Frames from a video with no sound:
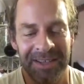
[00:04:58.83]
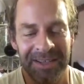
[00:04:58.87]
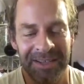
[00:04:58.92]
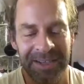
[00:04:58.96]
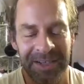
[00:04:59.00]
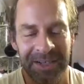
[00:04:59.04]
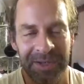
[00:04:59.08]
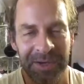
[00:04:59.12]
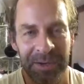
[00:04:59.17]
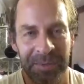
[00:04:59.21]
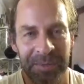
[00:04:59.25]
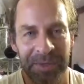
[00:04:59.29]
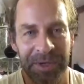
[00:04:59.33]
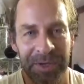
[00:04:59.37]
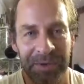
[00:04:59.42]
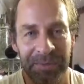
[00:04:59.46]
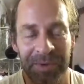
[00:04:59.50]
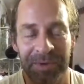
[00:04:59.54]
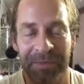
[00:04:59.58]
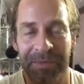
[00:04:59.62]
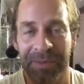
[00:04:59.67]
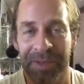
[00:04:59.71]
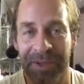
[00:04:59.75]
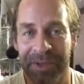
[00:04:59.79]
description,
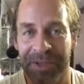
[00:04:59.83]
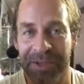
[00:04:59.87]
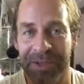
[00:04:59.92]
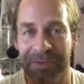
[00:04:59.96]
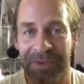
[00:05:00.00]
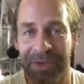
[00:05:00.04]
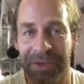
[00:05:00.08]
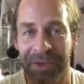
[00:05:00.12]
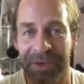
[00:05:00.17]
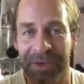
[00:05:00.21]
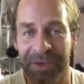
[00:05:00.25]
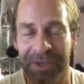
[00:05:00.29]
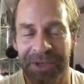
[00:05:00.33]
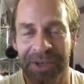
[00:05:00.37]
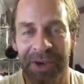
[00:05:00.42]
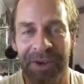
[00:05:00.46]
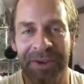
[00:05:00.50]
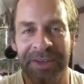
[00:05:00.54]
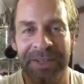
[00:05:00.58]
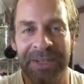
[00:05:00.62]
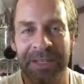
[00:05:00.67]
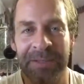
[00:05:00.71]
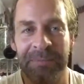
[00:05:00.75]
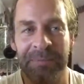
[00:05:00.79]
but for those of you who
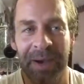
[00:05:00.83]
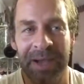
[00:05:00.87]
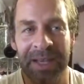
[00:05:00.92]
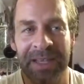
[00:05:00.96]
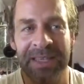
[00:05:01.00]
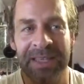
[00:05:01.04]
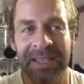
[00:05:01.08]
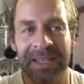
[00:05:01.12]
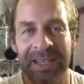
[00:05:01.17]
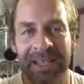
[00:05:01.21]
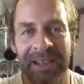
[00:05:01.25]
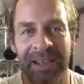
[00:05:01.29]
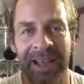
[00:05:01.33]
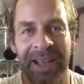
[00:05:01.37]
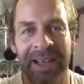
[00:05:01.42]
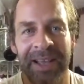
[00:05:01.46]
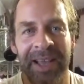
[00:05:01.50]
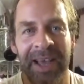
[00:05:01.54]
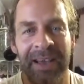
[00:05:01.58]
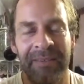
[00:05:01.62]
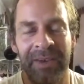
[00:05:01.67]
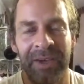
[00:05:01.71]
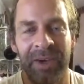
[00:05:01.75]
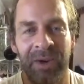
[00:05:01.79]
don't, it's basically like
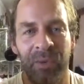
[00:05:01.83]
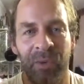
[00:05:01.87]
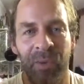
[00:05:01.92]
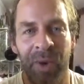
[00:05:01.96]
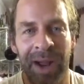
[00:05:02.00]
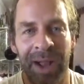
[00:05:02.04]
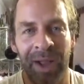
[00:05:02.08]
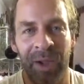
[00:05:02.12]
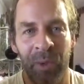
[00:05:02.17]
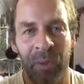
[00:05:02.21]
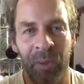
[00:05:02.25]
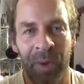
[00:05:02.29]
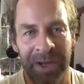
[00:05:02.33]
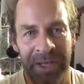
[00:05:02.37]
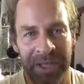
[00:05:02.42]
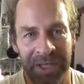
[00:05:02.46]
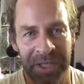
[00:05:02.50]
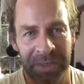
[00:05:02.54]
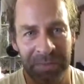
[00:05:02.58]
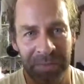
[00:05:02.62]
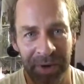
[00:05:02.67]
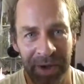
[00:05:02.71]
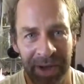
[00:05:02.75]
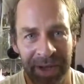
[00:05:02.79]
having a railway
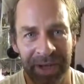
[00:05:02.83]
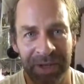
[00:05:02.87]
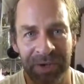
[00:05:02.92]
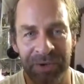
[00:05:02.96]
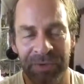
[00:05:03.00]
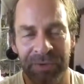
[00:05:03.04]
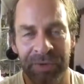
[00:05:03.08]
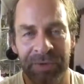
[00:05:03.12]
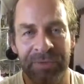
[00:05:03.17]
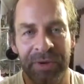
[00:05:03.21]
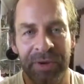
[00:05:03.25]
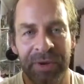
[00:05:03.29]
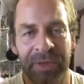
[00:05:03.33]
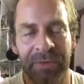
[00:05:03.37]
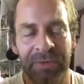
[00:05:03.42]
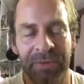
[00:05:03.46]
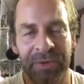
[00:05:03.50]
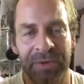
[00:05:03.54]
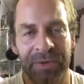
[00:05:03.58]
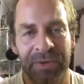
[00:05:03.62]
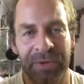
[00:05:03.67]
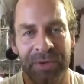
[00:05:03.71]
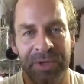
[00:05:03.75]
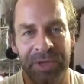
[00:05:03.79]
spike driven
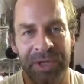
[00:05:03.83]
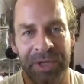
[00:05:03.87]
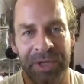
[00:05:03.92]
through your